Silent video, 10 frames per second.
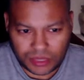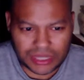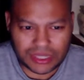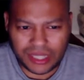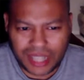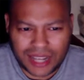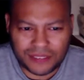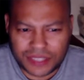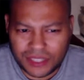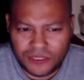there's a lot
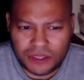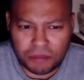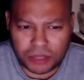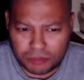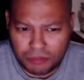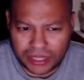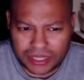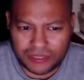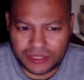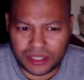of different
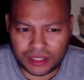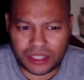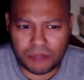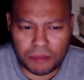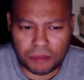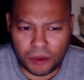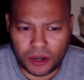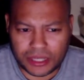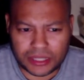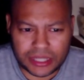perspectives that are going to be
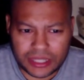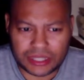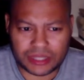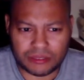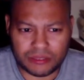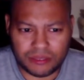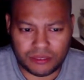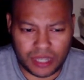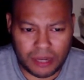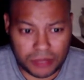brought into this,
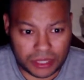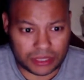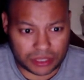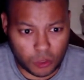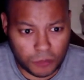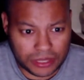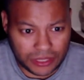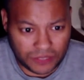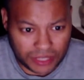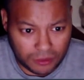right? Because there's so many
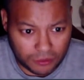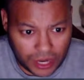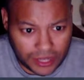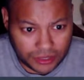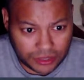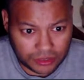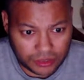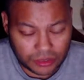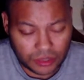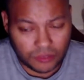different writers,
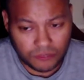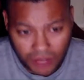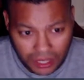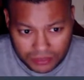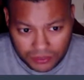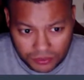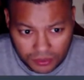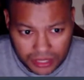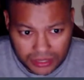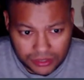five different
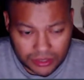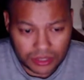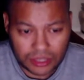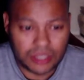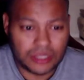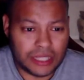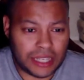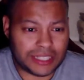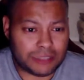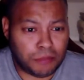writers,
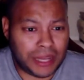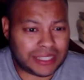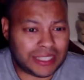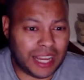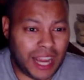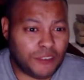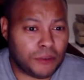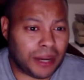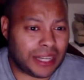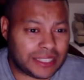that it's best that
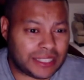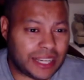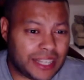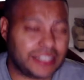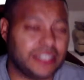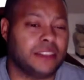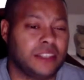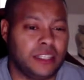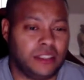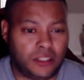everybody stays in,
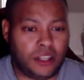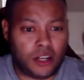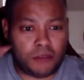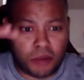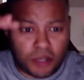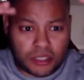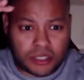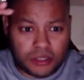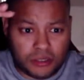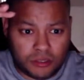in third
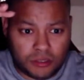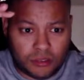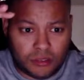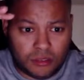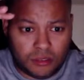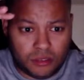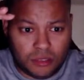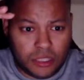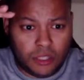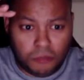person,
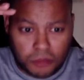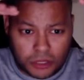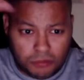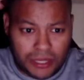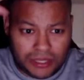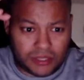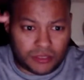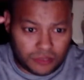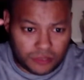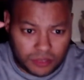you know,
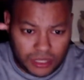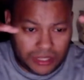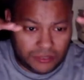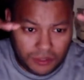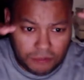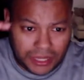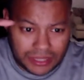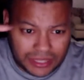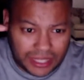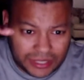perspective, right? If everybody
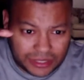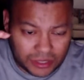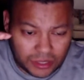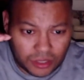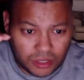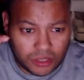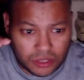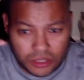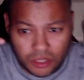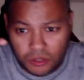stays,
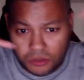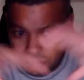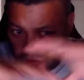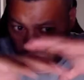you know,